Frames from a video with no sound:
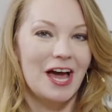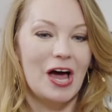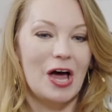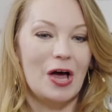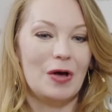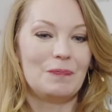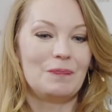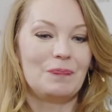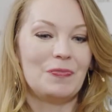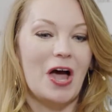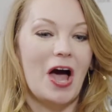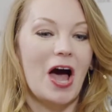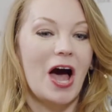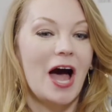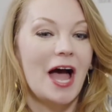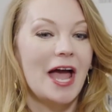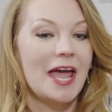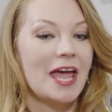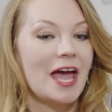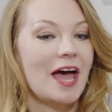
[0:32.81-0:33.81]

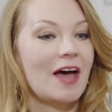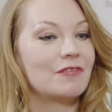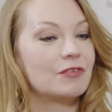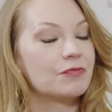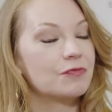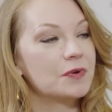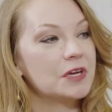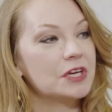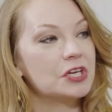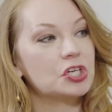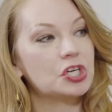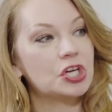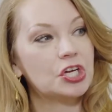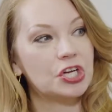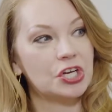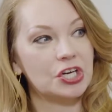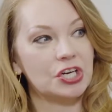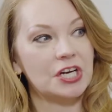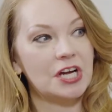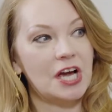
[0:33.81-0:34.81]
I have a real
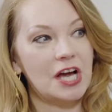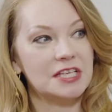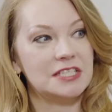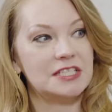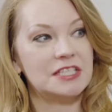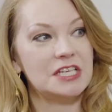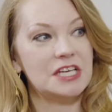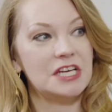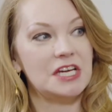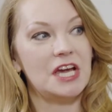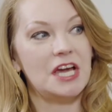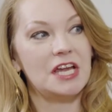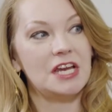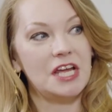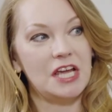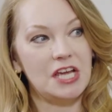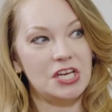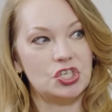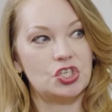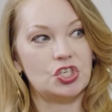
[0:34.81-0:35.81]
curiosity
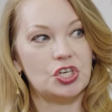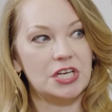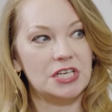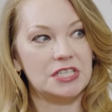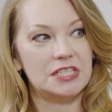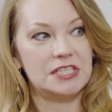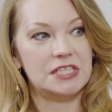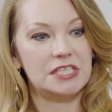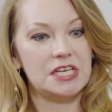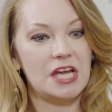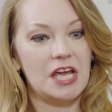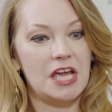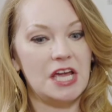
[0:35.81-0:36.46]
and interest